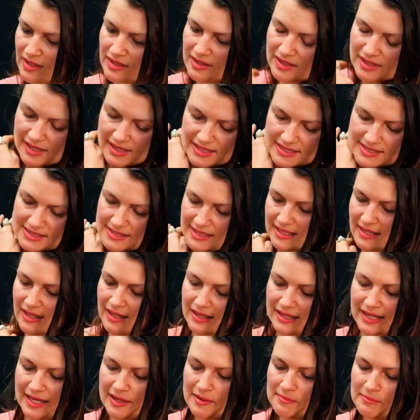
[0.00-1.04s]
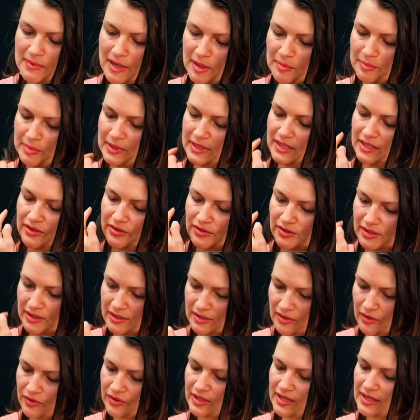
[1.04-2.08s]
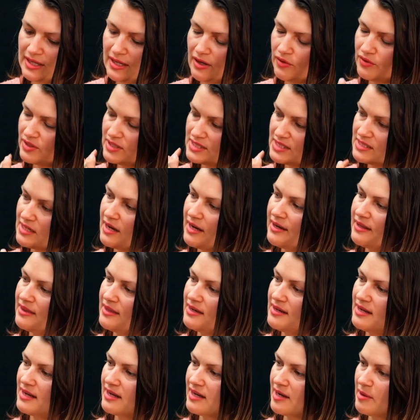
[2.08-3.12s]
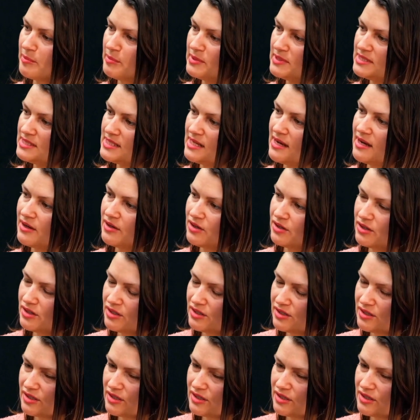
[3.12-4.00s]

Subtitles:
the SCLM up here and on the side of the neck up and down,